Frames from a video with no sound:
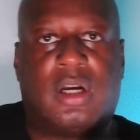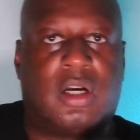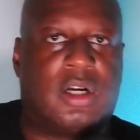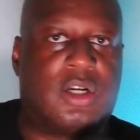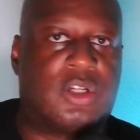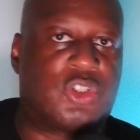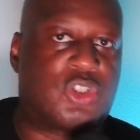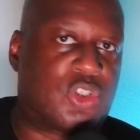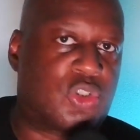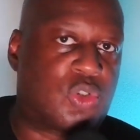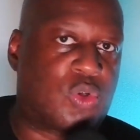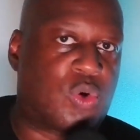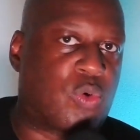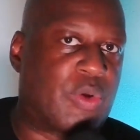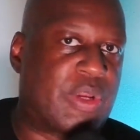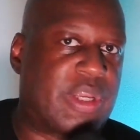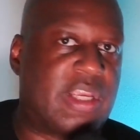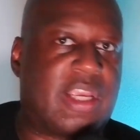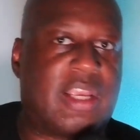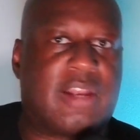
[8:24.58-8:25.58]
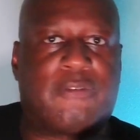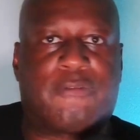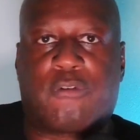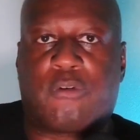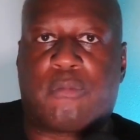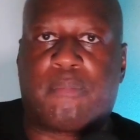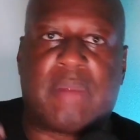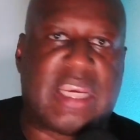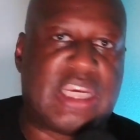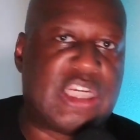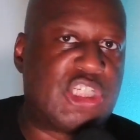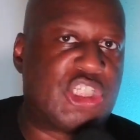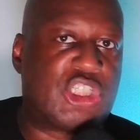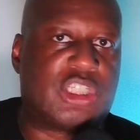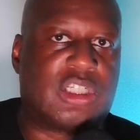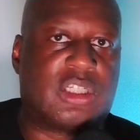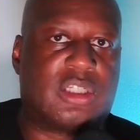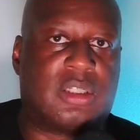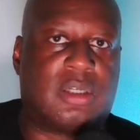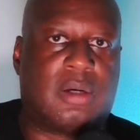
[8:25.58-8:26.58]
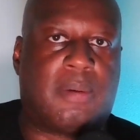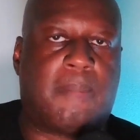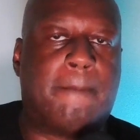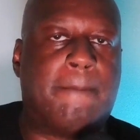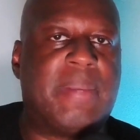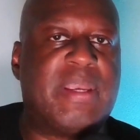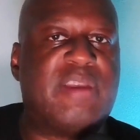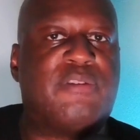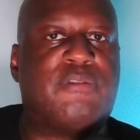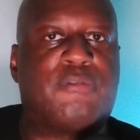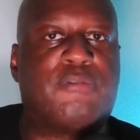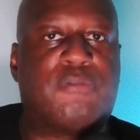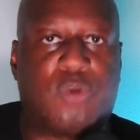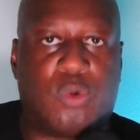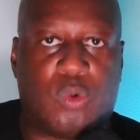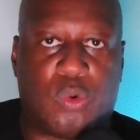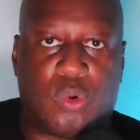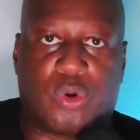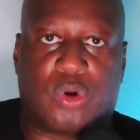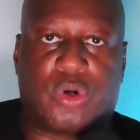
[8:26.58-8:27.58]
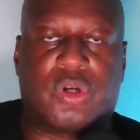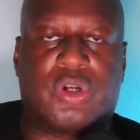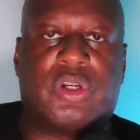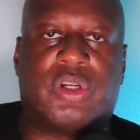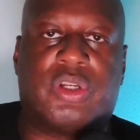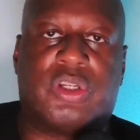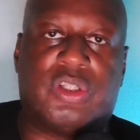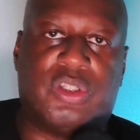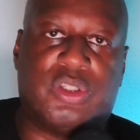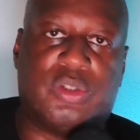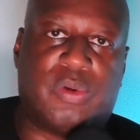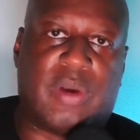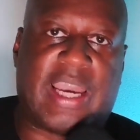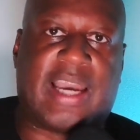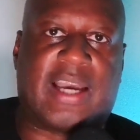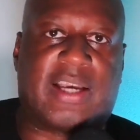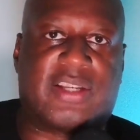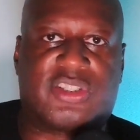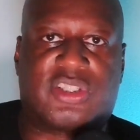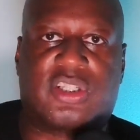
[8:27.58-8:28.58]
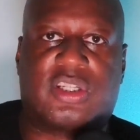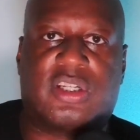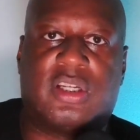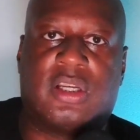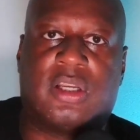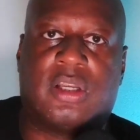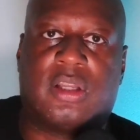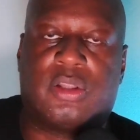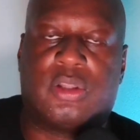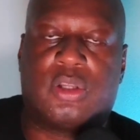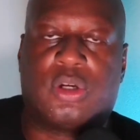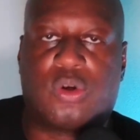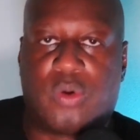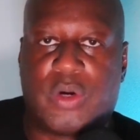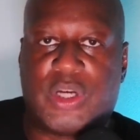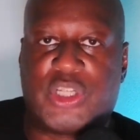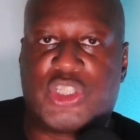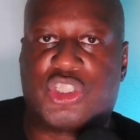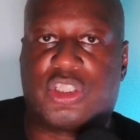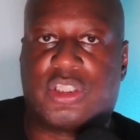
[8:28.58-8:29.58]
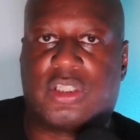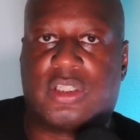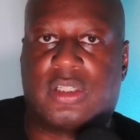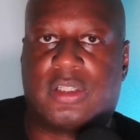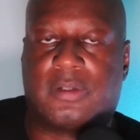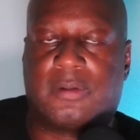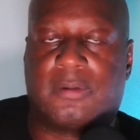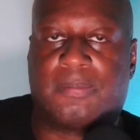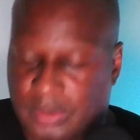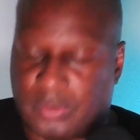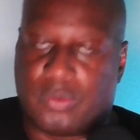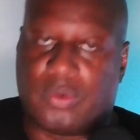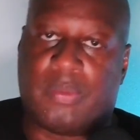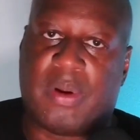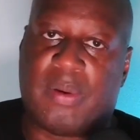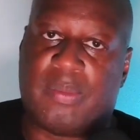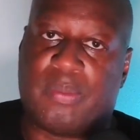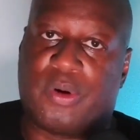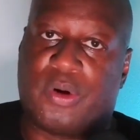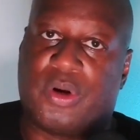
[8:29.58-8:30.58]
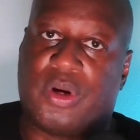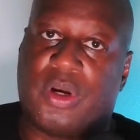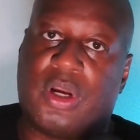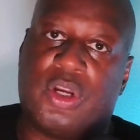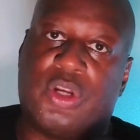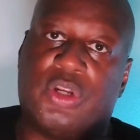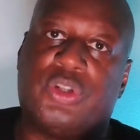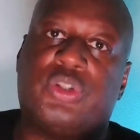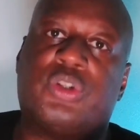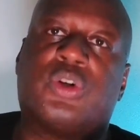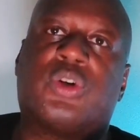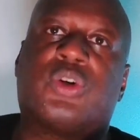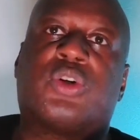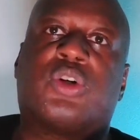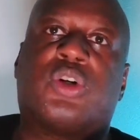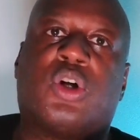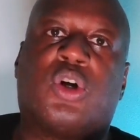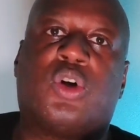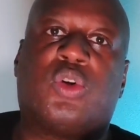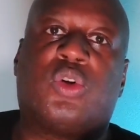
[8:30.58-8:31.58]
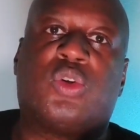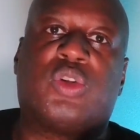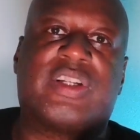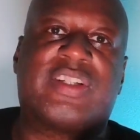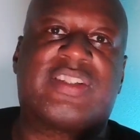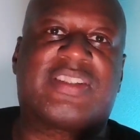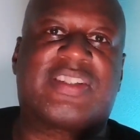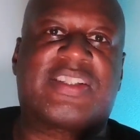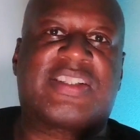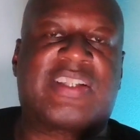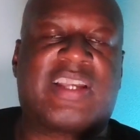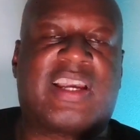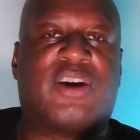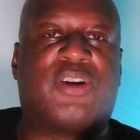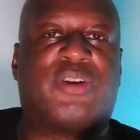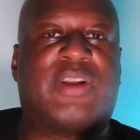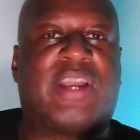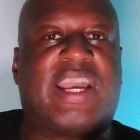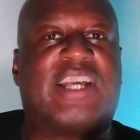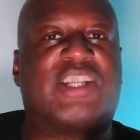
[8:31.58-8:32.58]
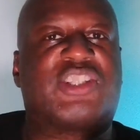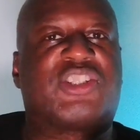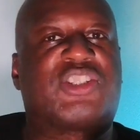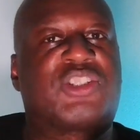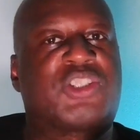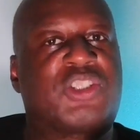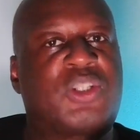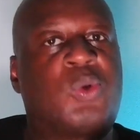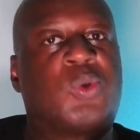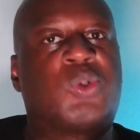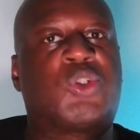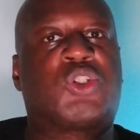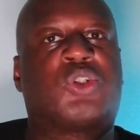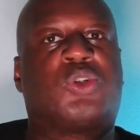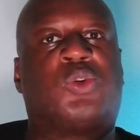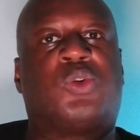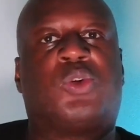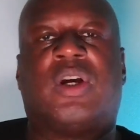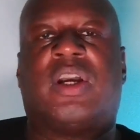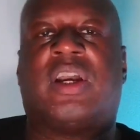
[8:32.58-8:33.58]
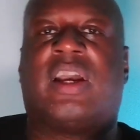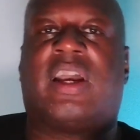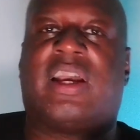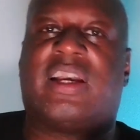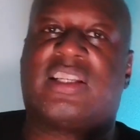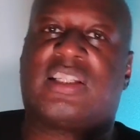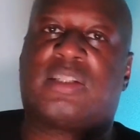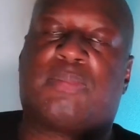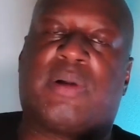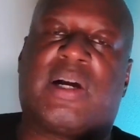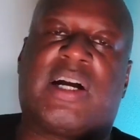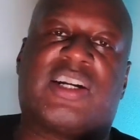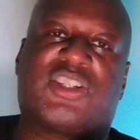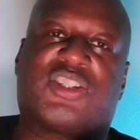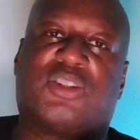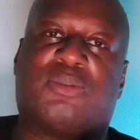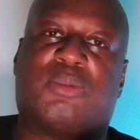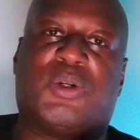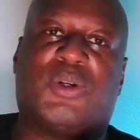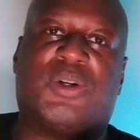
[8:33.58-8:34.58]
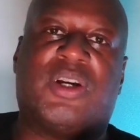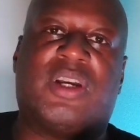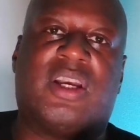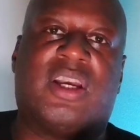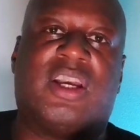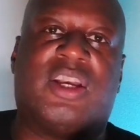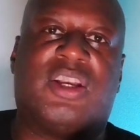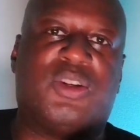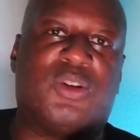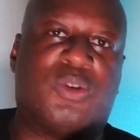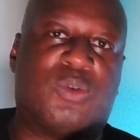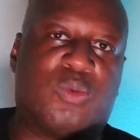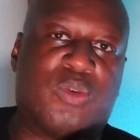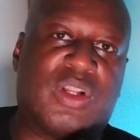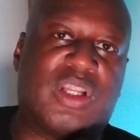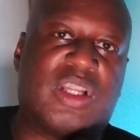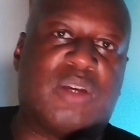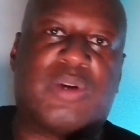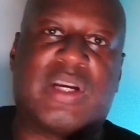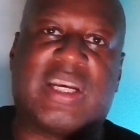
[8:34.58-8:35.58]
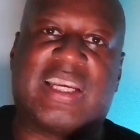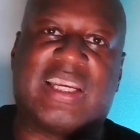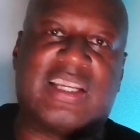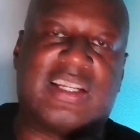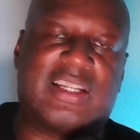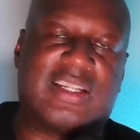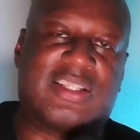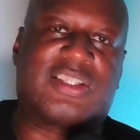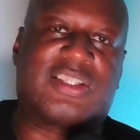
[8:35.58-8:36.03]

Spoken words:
story information before you ask the question. Remember, your goal is to sound as social as possible. You really want to get as